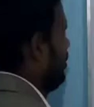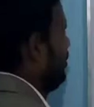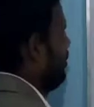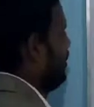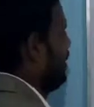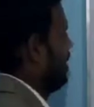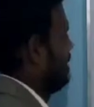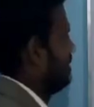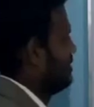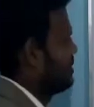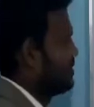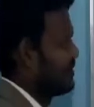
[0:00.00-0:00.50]

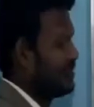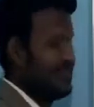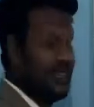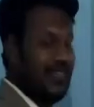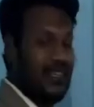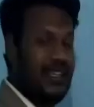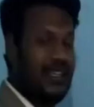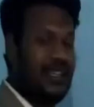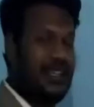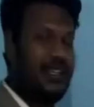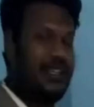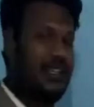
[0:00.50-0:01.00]
defines a
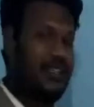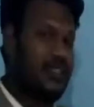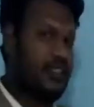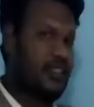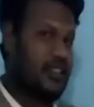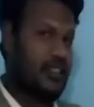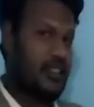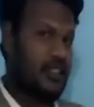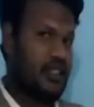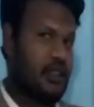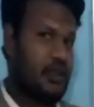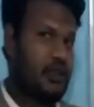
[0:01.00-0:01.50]
single
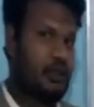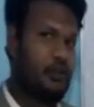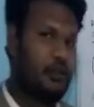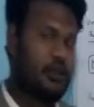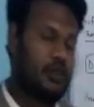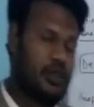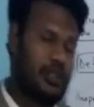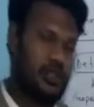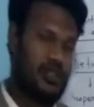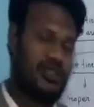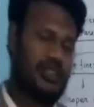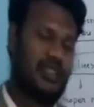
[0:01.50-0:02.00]
entity.
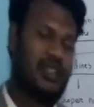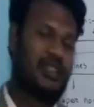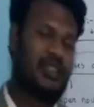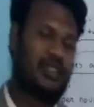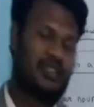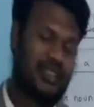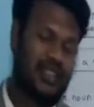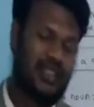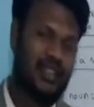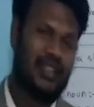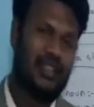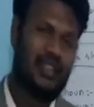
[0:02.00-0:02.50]
What is a
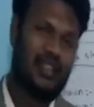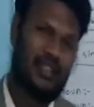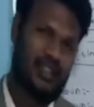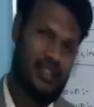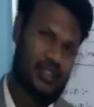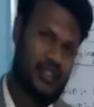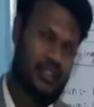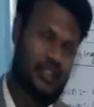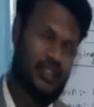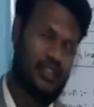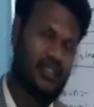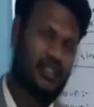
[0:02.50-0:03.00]
single
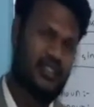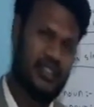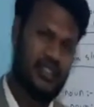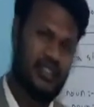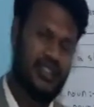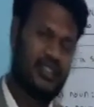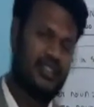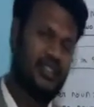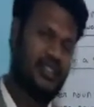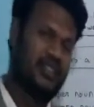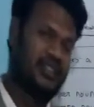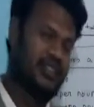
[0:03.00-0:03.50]
entity? A
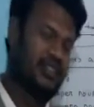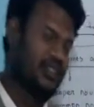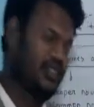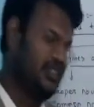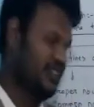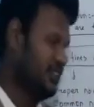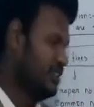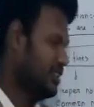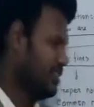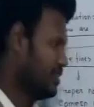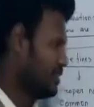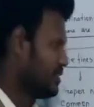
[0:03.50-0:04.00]
single
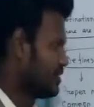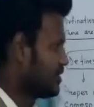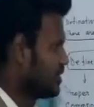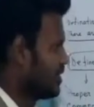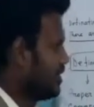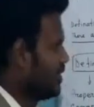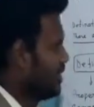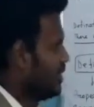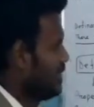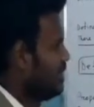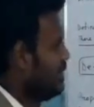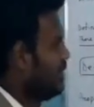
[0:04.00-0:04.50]
entity is
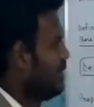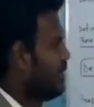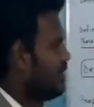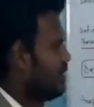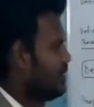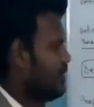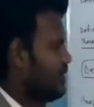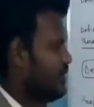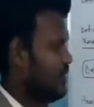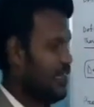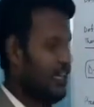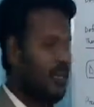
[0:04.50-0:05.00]

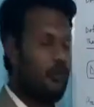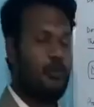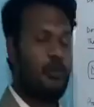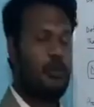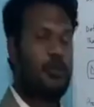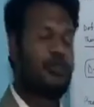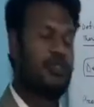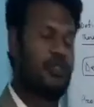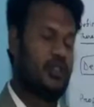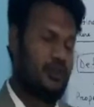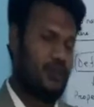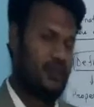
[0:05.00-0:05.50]
the name
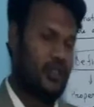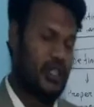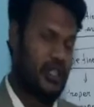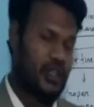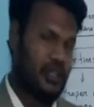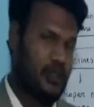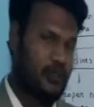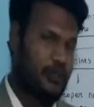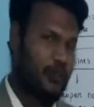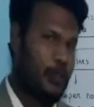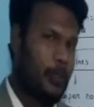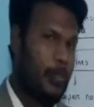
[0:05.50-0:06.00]
of
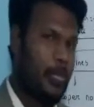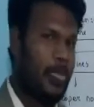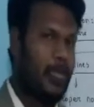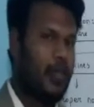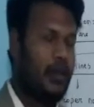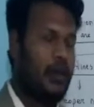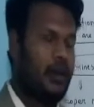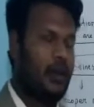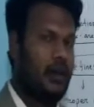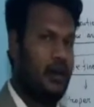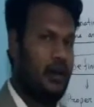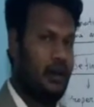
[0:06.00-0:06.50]
something.
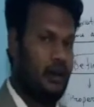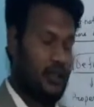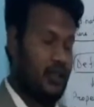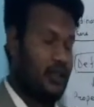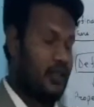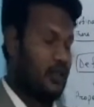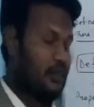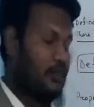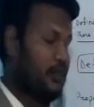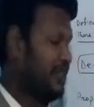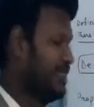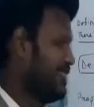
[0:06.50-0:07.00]

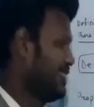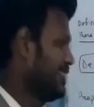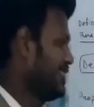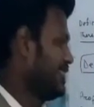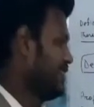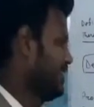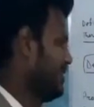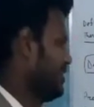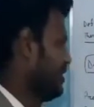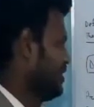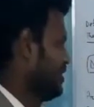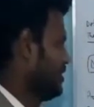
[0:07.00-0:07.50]

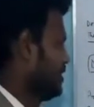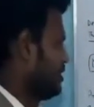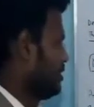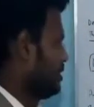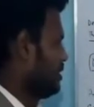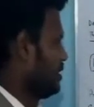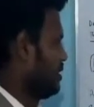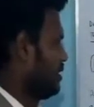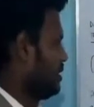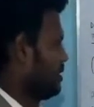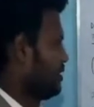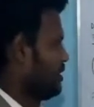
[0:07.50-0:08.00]
Basically, it
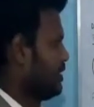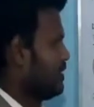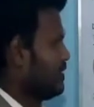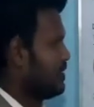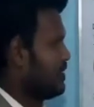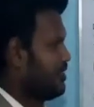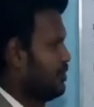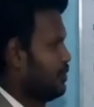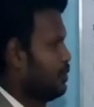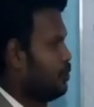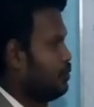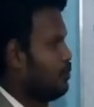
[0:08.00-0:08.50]

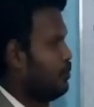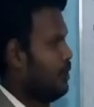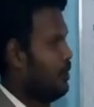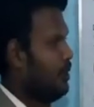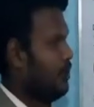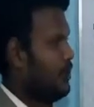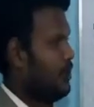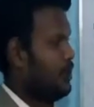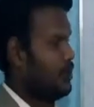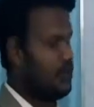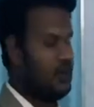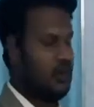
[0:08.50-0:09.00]
tells you
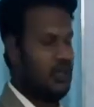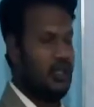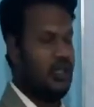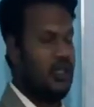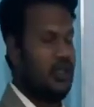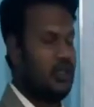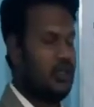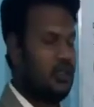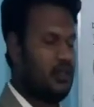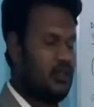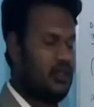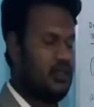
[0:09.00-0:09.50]
about
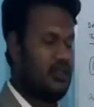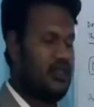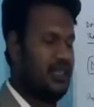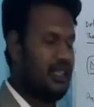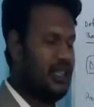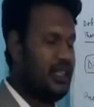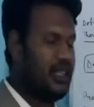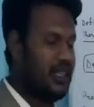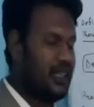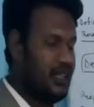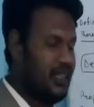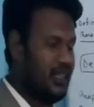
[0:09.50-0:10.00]
a
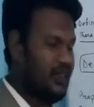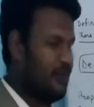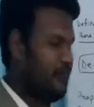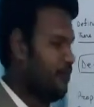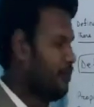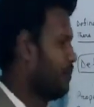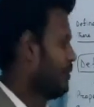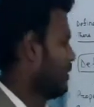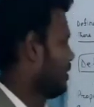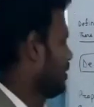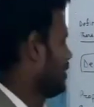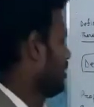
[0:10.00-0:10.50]
single
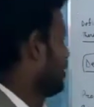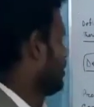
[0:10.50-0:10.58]
name.